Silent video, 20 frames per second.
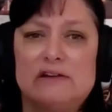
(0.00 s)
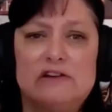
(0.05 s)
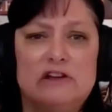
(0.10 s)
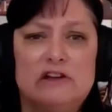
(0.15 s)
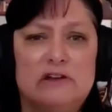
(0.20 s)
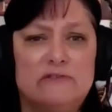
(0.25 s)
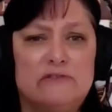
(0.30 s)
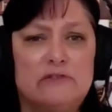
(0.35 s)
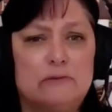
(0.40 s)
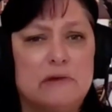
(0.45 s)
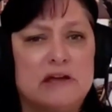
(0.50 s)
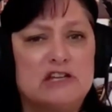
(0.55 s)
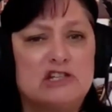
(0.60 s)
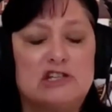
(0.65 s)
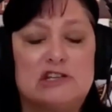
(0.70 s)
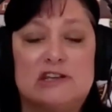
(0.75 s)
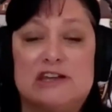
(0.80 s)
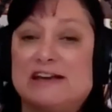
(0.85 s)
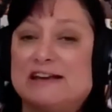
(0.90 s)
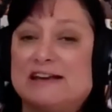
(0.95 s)
good
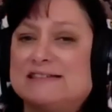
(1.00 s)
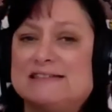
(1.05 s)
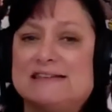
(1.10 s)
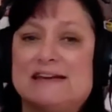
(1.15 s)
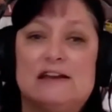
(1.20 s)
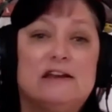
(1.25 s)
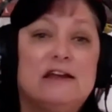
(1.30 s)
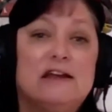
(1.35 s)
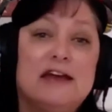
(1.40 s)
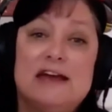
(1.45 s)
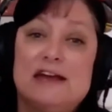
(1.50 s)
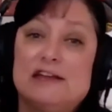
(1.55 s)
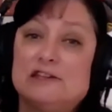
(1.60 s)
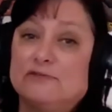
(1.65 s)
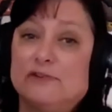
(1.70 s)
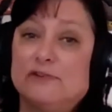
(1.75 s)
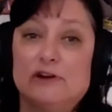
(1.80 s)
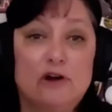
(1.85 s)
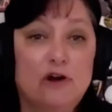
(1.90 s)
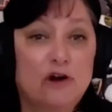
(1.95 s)
information. Like I said, it's
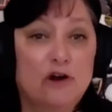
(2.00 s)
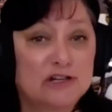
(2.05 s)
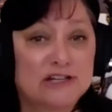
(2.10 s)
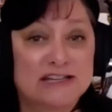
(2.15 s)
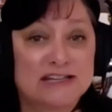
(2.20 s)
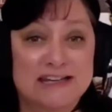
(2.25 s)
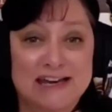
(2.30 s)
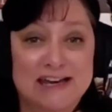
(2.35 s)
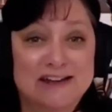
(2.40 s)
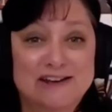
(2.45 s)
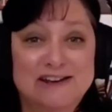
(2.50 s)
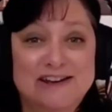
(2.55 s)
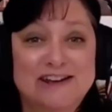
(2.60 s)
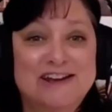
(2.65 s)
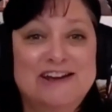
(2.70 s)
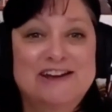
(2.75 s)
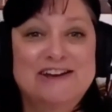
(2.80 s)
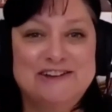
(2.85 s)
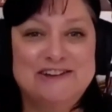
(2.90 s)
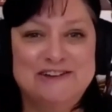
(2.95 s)
very hard to get
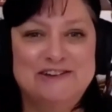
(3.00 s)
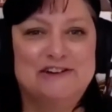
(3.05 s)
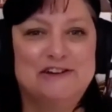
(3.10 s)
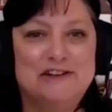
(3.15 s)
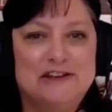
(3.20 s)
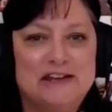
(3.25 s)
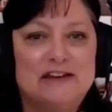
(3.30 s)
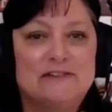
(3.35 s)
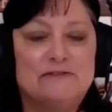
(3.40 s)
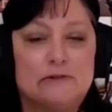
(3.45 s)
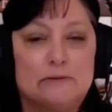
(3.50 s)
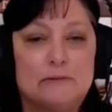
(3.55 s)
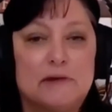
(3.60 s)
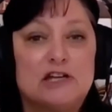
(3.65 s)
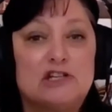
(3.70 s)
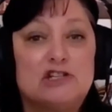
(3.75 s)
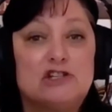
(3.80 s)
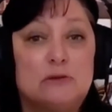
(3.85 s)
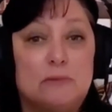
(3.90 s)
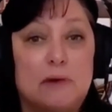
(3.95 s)
good
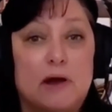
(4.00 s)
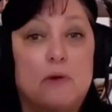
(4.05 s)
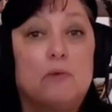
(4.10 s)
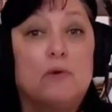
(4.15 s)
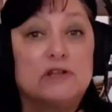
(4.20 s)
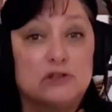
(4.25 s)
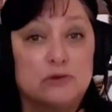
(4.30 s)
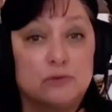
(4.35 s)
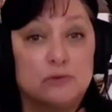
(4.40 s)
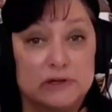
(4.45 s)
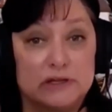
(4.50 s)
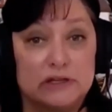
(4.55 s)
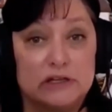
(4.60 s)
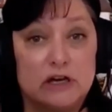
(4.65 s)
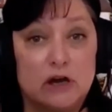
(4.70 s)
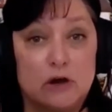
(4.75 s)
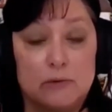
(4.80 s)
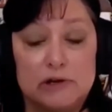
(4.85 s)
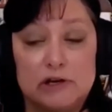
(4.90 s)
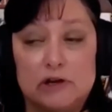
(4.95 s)
information about what's really
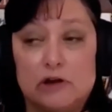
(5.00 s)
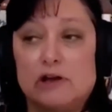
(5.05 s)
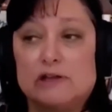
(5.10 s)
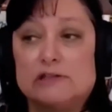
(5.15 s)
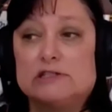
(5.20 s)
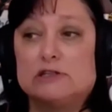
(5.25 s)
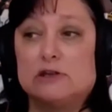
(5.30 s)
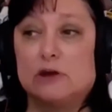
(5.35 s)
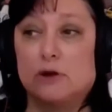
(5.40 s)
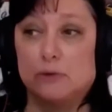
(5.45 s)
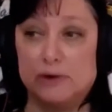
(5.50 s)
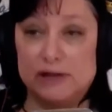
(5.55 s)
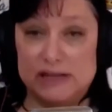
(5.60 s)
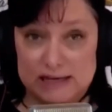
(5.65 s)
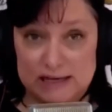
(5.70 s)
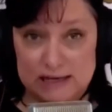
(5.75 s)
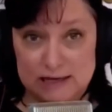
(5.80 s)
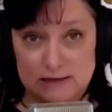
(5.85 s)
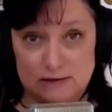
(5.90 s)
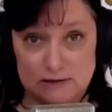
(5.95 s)
going on. So
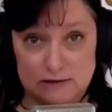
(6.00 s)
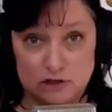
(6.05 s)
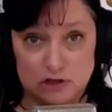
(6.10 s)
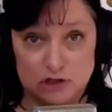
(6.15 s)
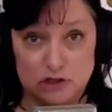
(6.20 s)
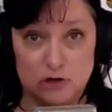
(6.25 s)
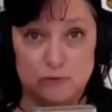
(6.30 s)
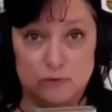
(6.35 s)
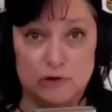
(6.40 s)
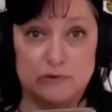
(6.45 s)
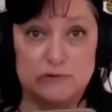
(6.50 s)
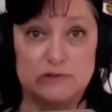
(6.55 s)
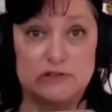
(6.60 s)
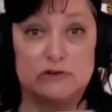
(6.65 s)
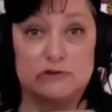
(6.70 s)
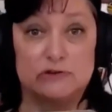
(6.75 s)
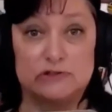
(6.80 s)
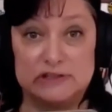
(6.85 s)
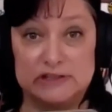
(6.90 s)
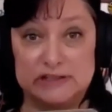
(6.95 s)
in the show notes,
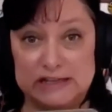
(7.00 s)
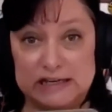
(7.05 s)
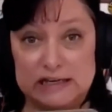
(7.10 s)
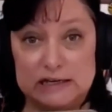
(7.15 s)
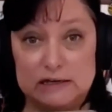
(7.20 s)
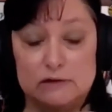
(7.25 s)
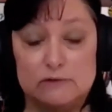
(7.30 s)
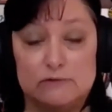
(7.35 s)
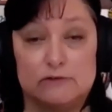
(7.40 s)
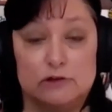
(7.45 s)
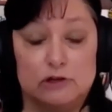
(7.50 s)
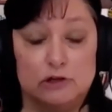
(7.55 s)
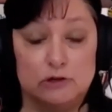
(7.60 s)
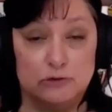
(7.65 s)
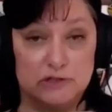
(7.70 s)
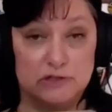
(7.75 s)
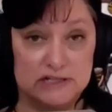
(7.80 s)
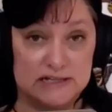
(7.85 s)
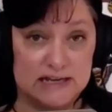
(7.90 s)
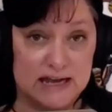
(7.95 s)
there's a link for you
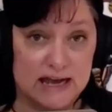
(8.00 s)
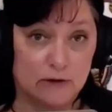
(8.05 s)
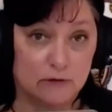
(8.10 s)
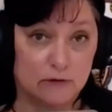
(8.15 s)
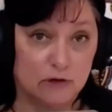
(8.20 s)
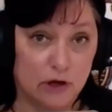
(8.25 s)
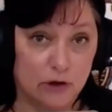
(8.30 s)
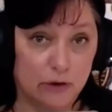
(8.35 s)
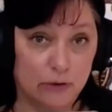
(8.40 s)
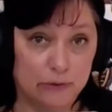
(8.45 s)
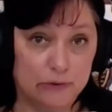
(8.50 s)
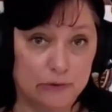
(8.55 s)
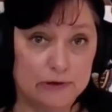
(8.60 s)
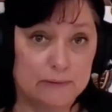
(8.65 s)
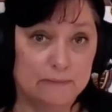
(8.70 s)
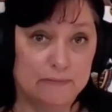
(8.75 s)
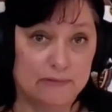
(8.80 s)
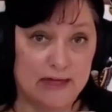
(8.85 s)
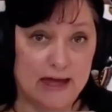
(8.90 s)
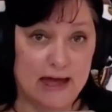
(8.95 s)
to download
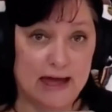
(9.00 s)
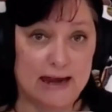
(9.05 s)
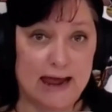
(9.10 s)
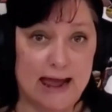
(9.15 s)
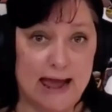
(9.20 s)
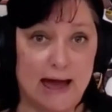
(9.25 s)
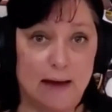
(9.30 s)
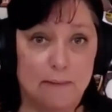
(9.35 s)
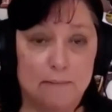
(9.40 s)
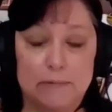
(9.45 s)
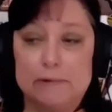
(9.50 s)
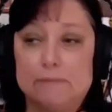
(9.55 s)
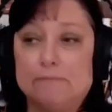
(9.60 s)
that app.